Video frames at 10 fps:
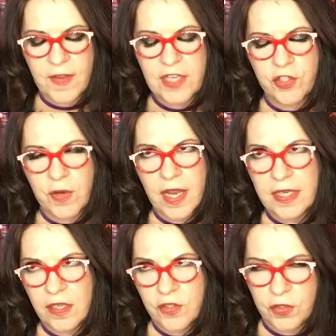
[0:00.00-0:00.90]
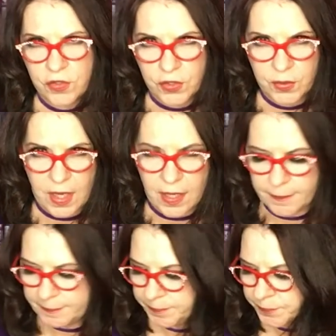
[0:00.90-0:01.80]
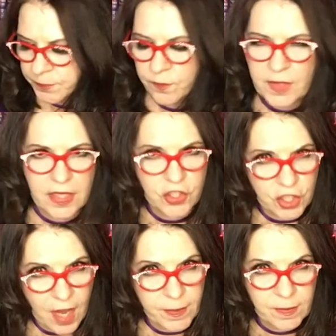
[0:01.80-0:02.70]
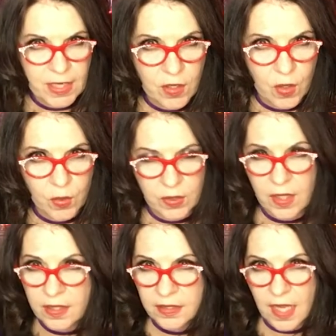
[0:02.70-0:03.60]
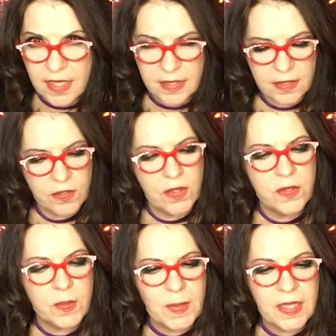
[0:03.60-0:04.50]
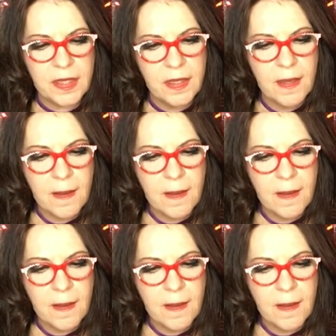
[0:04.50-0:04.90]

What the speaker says: I tried to do shop in own closet, so to speak.